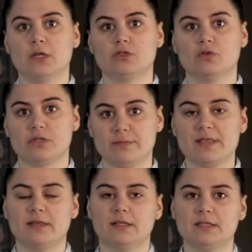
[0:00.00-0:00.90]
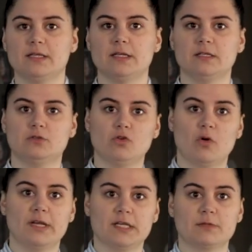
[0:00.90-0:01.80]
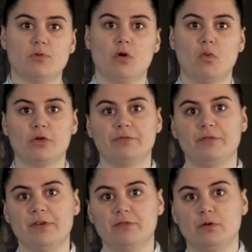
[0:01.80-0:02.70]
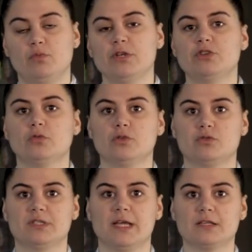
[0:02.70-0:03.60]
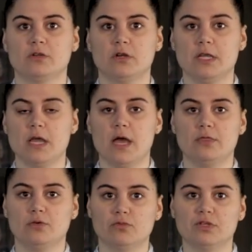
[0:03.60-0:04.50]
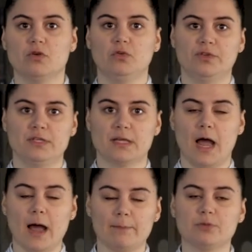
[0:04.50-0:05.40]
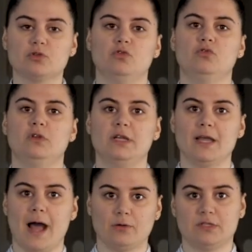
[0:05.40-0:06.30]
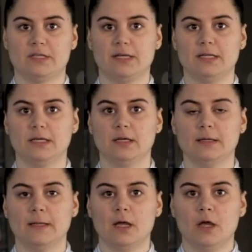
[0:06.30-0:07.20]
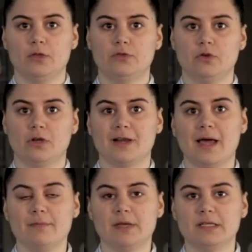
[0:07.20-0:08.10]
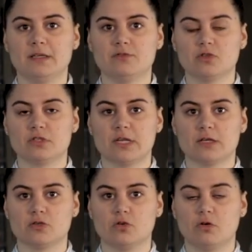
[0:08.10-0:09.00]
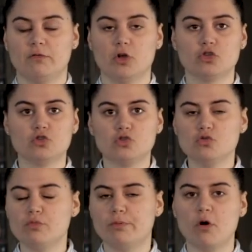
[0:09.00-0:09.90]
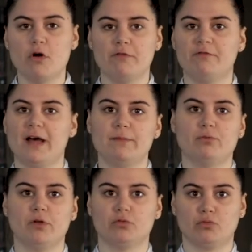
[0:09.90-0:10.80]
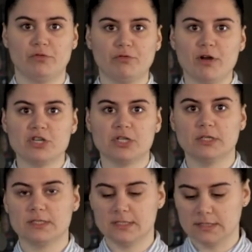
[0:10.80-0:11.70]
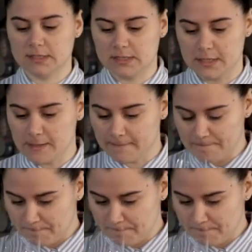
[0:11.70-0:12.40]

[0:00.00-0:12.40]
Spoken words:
So Samantha decided to go and explore one of her favorite regions, which was Gascony, and the result is absolutely outstanding. The climate gives us that sort of super vibrant, refreshing acidity.